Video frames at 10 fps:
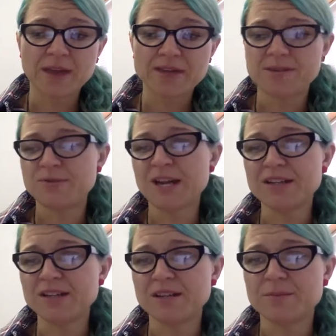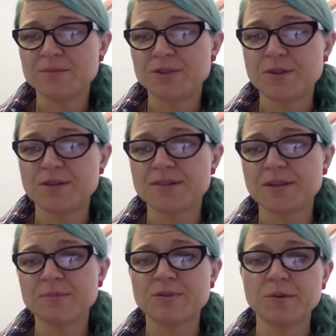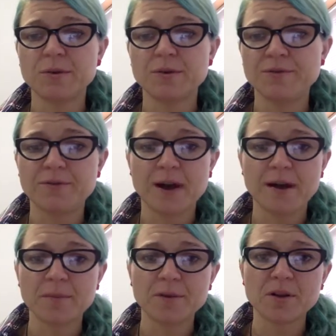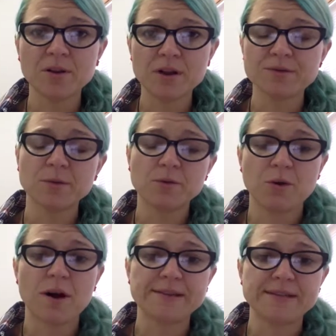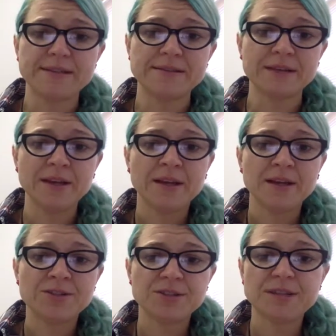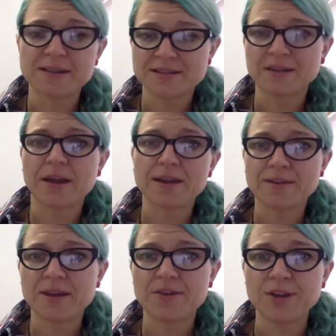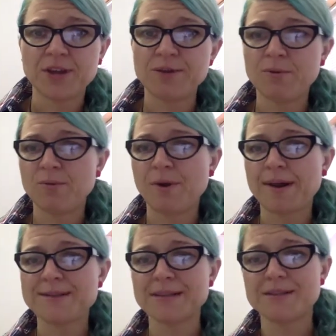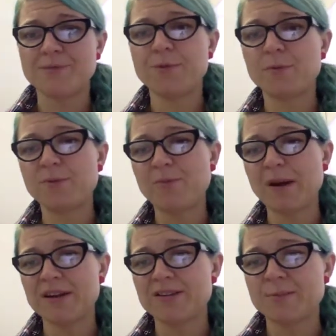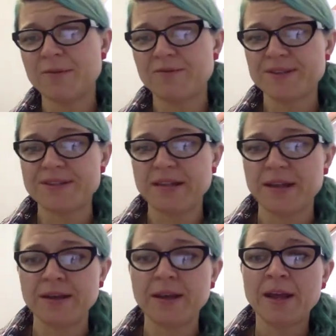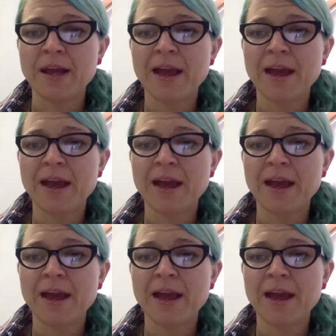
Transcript: subjecting them to some sort of colossal crisis to desolate the human race as a form of punishment for sin.